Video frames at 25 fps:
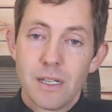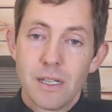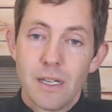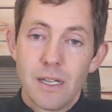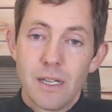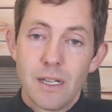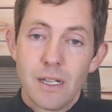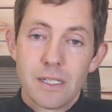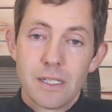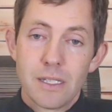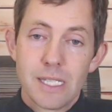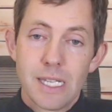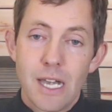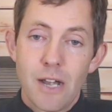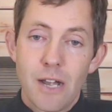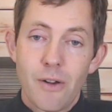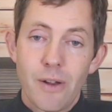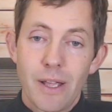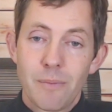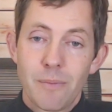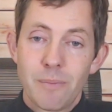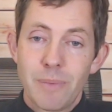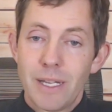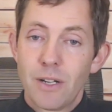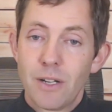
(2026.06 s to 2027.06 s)
It's an
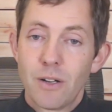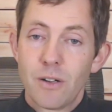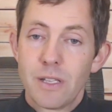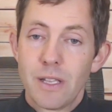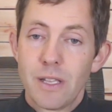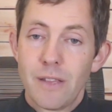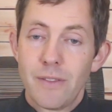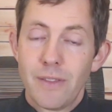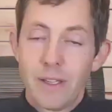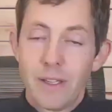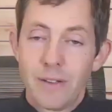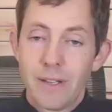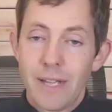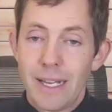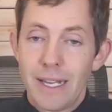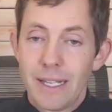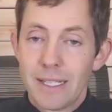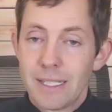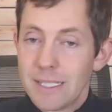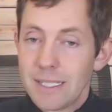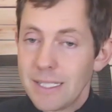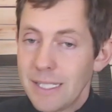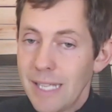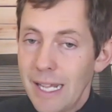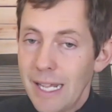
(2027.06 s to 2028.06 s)
area bigger than the United
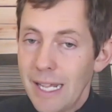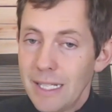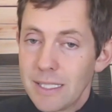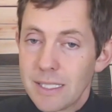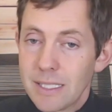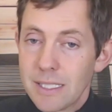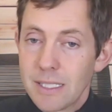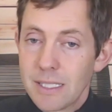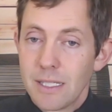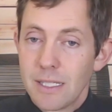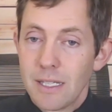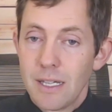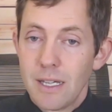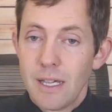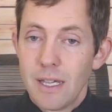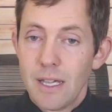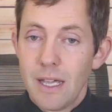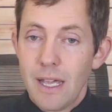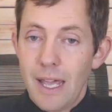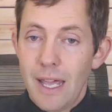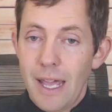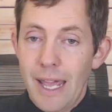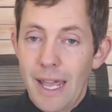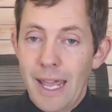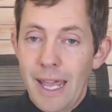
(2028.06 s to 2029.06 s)
States,
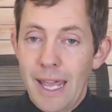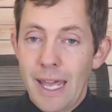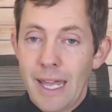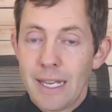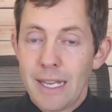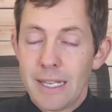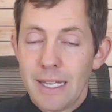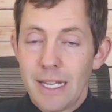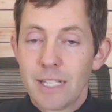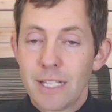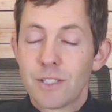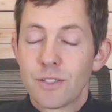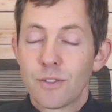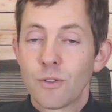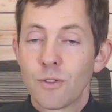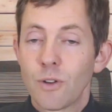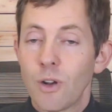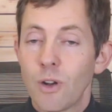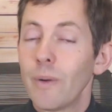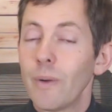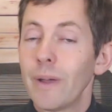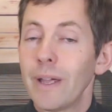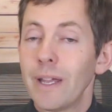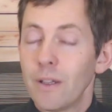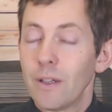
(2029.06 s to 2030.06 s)
and it's
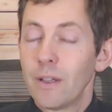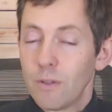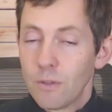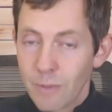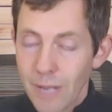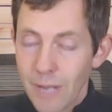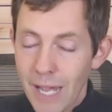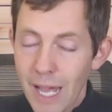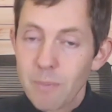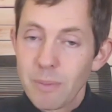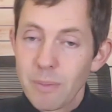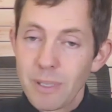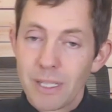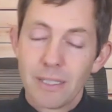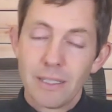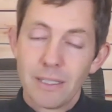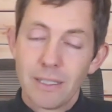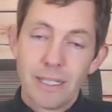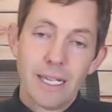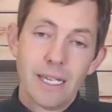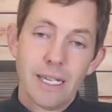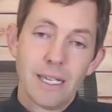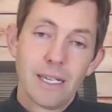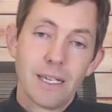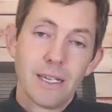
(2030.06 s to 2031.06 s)
growing
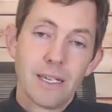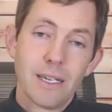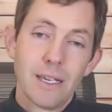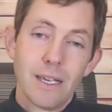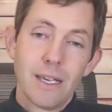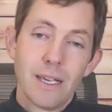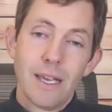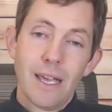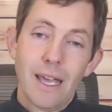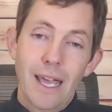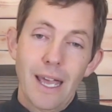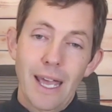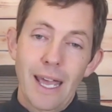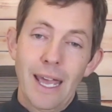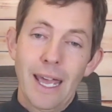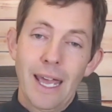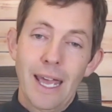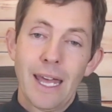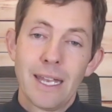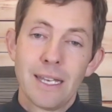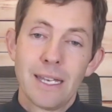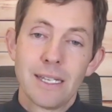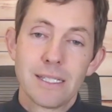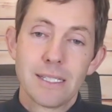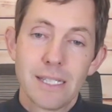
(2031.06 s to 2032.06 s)
rapidly.
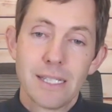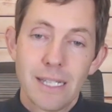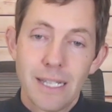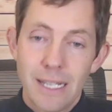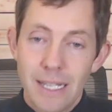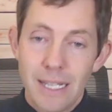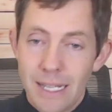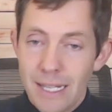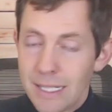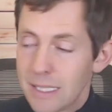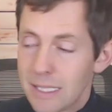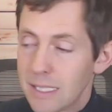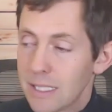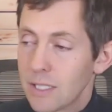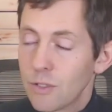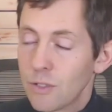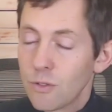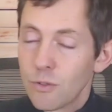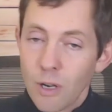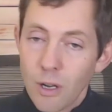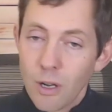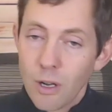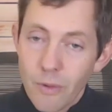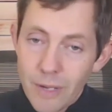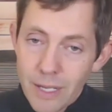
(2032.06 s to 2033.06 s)
And it's
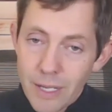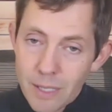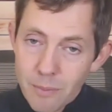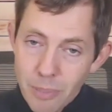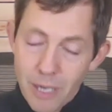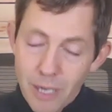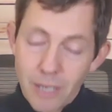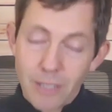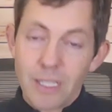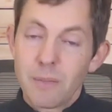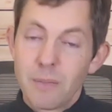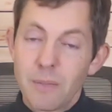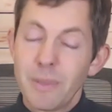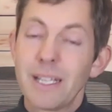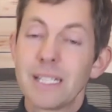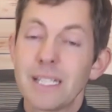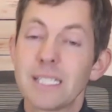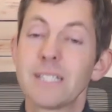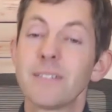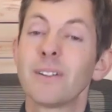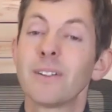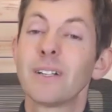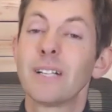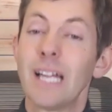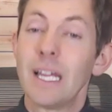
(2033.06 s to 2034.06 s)
growing partly because
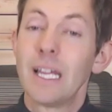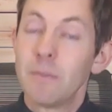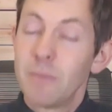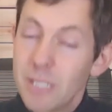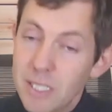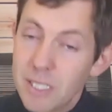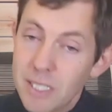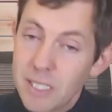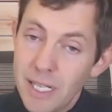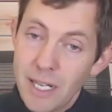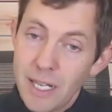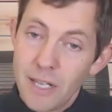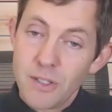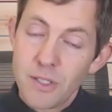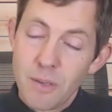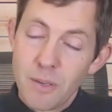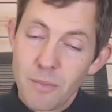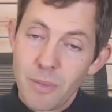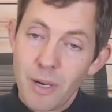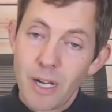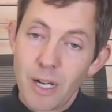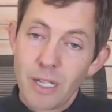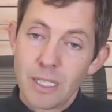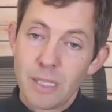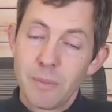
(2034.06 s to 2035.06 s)
of climate change and
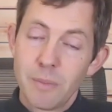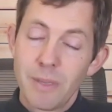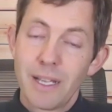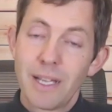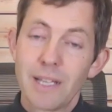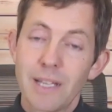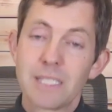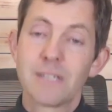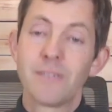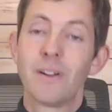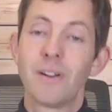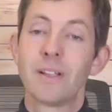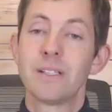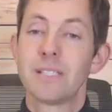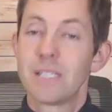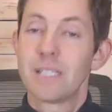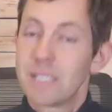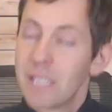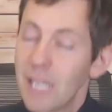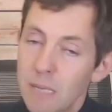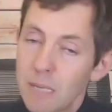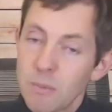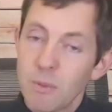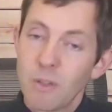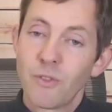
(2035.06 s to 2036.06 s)
partly because of
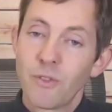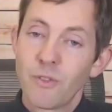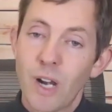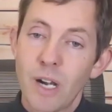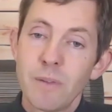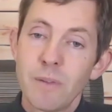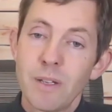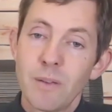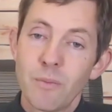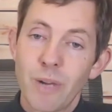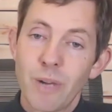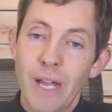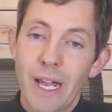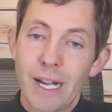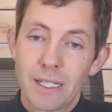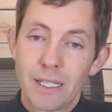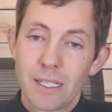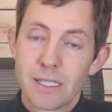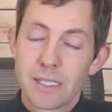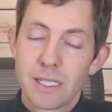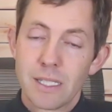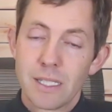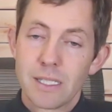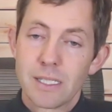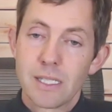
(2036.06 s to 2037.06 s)
unsustainable farming
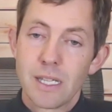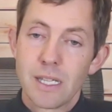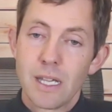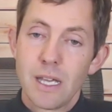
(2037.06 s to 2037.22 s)
practices.